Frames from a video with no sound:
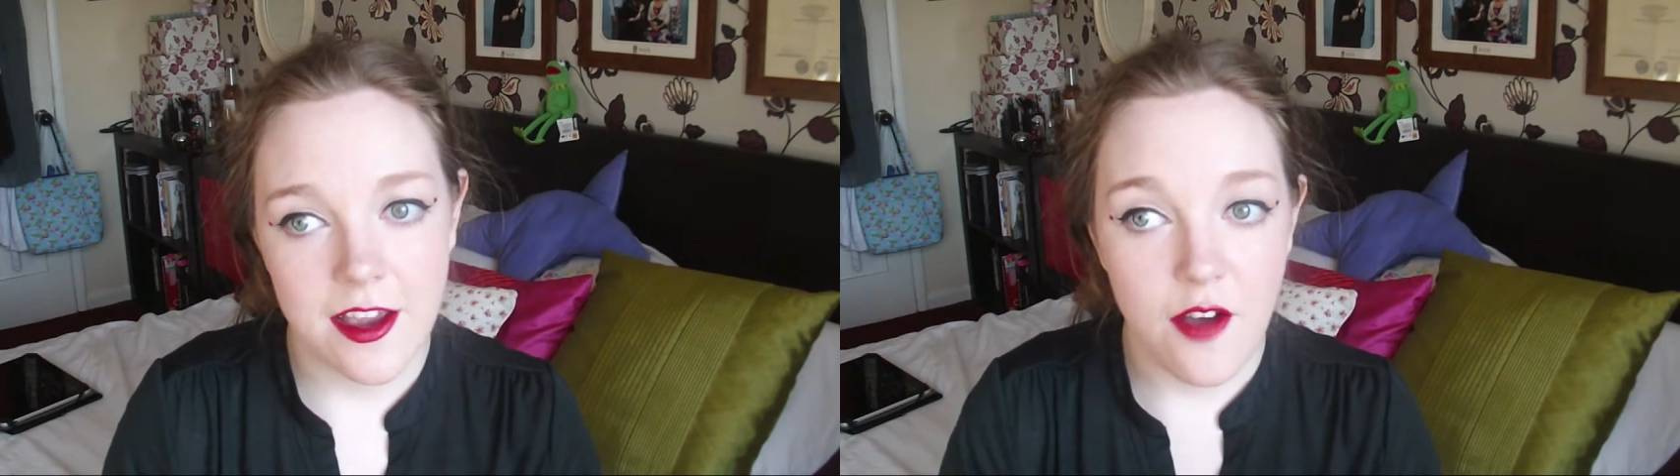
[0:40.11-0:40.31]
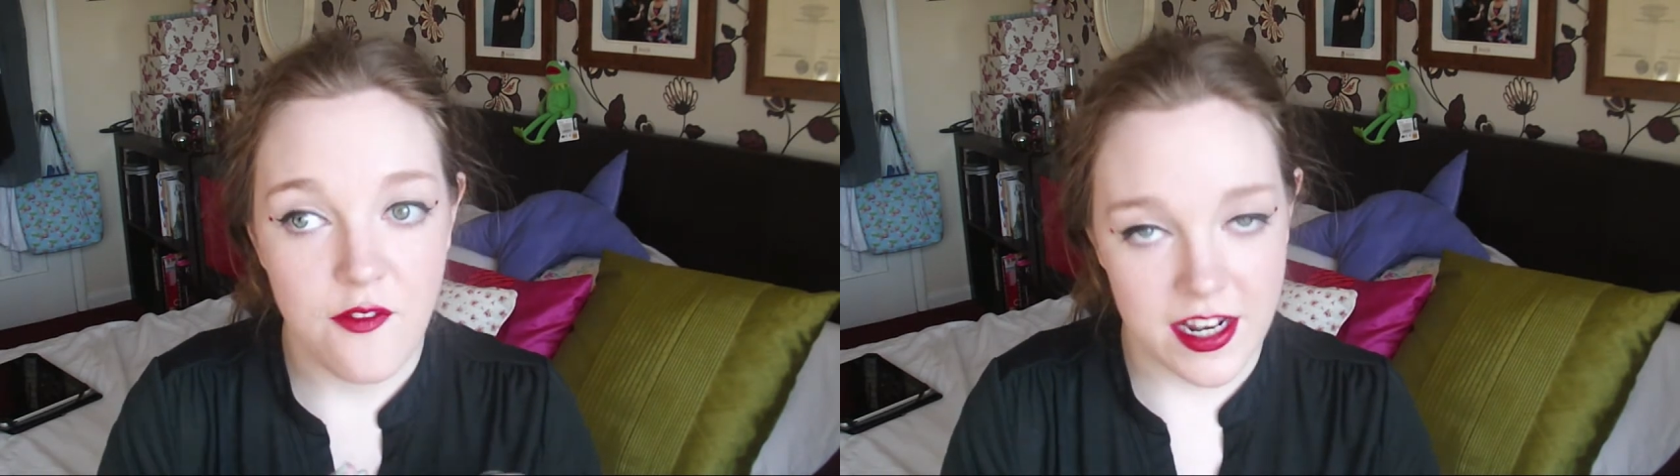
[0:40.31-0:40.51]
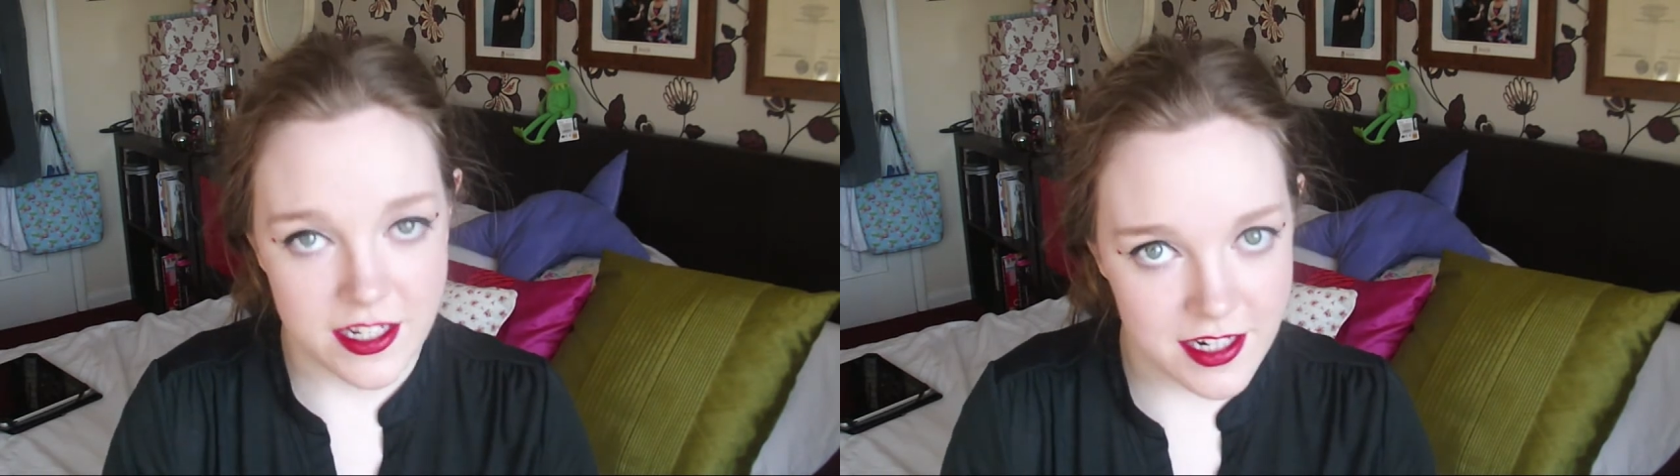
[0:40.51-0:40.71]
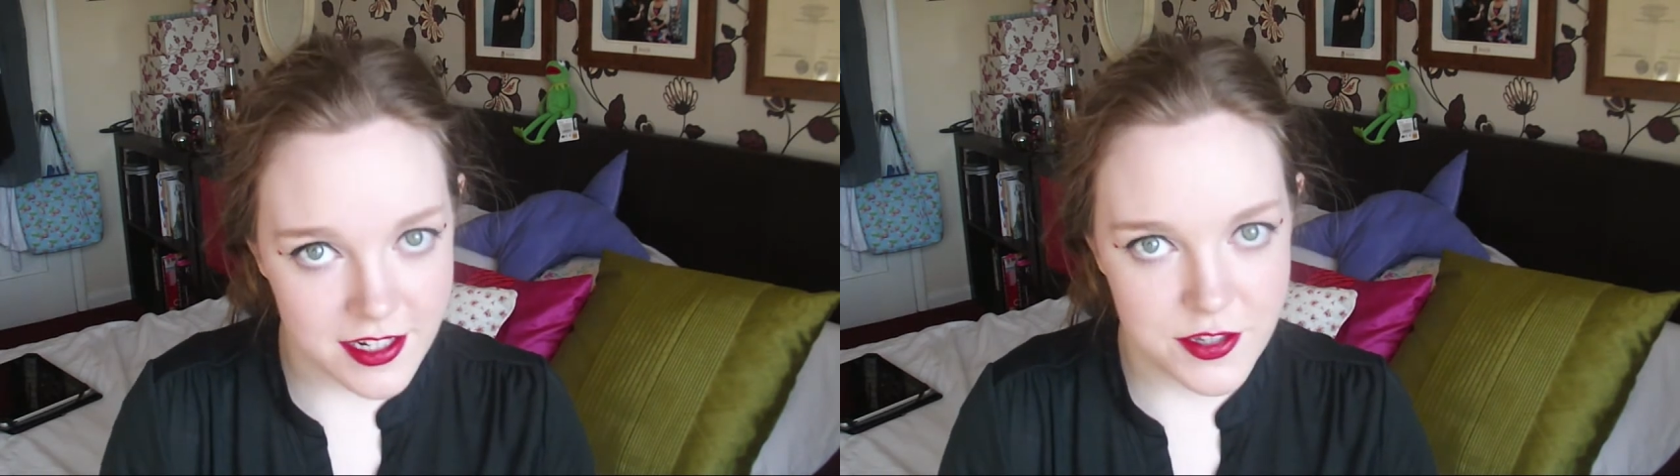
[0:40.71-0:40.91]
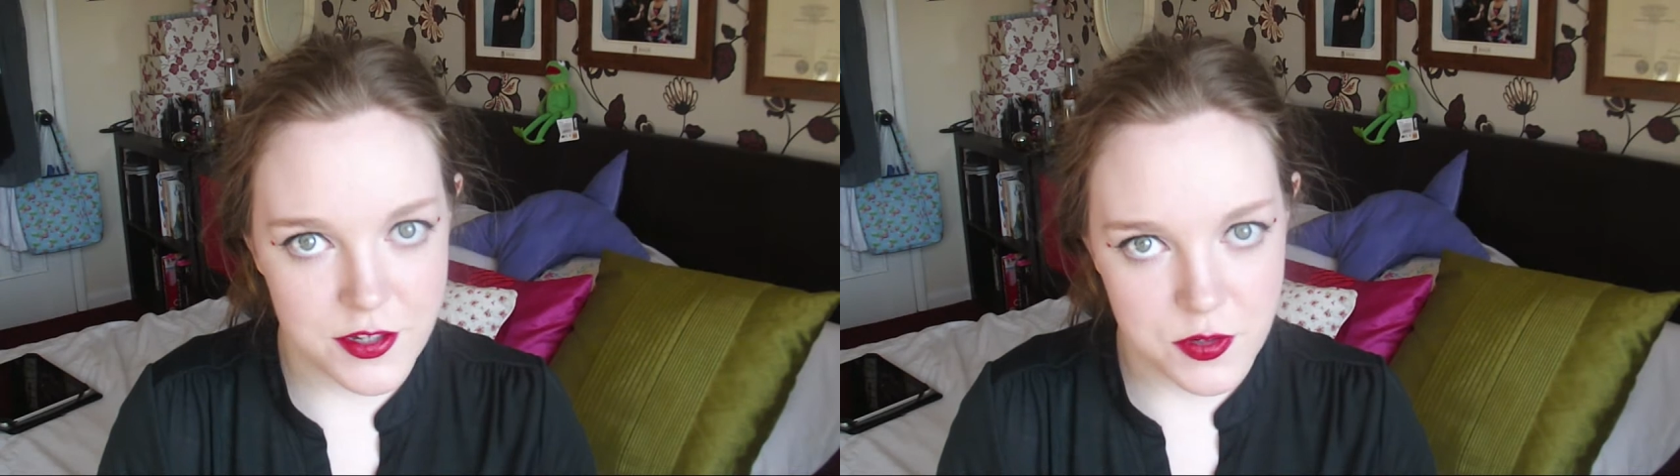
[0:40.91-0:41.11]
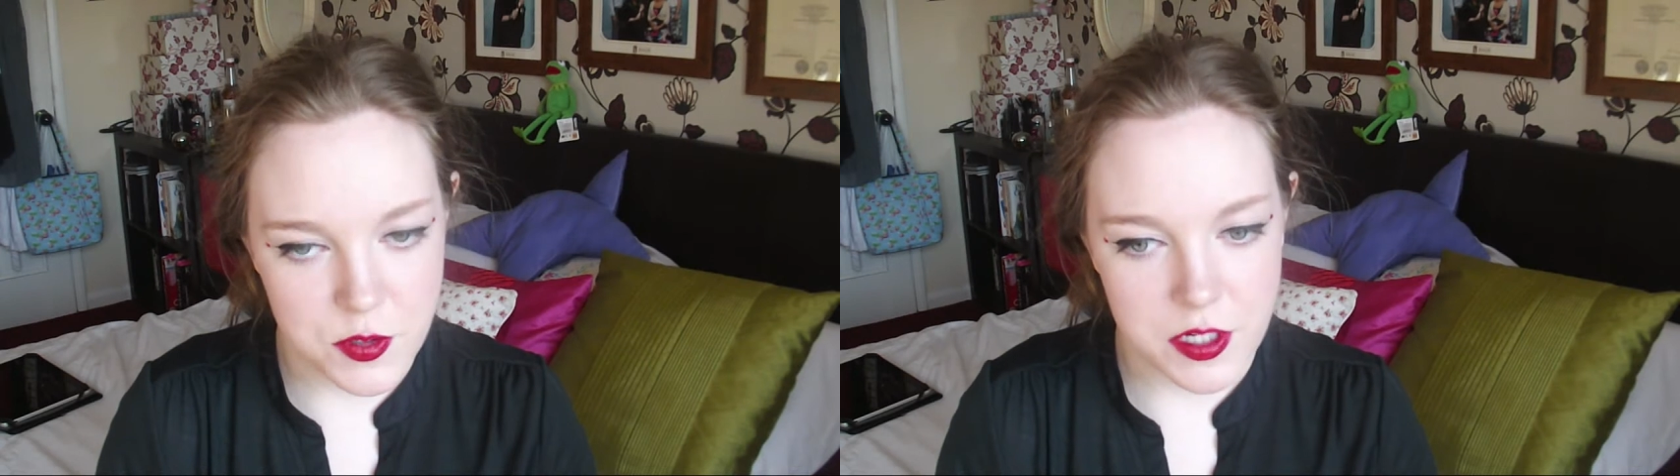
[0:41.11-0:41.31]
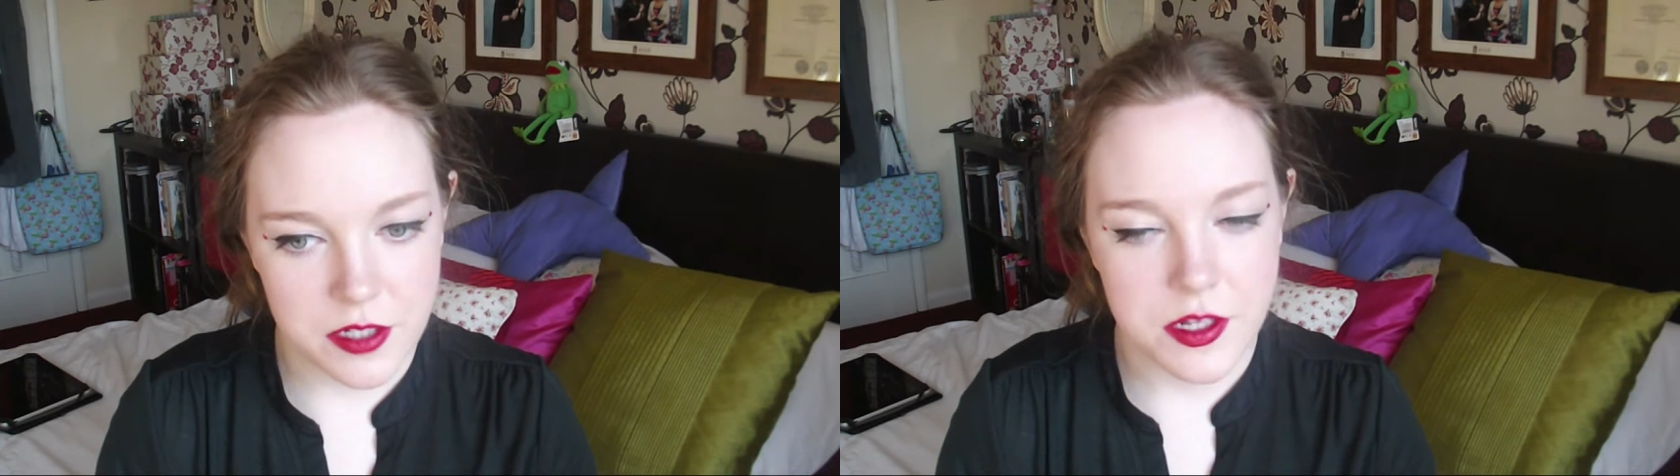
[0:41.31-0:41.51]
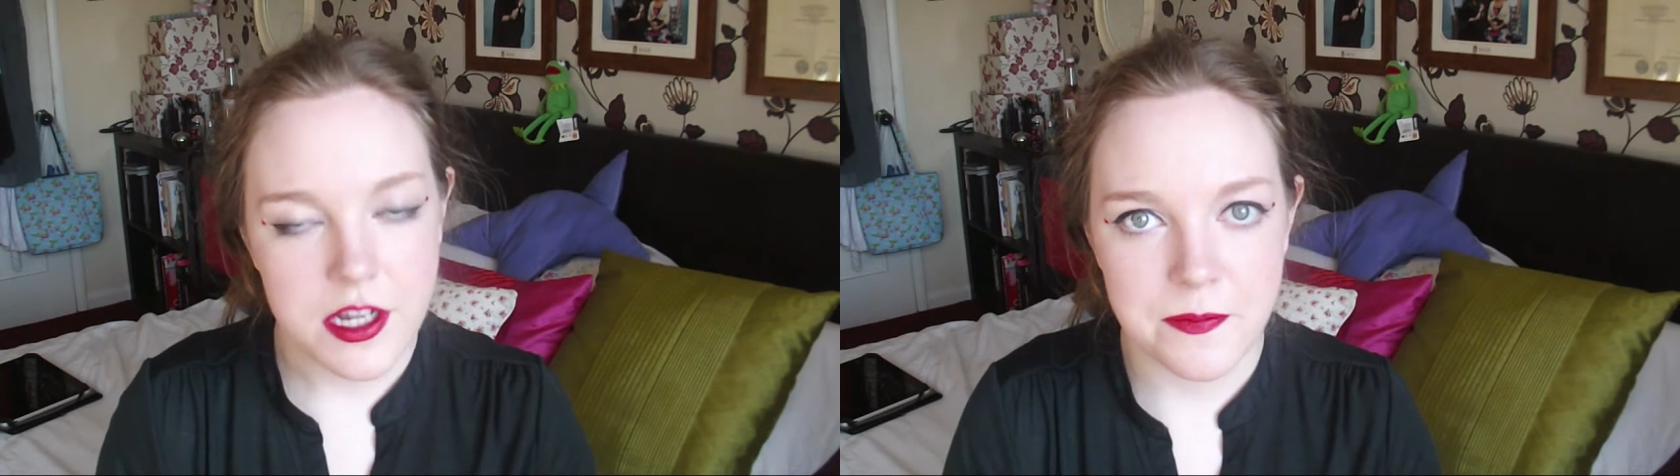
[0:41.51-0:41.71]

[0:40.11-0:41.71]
a Valentine's tutorial.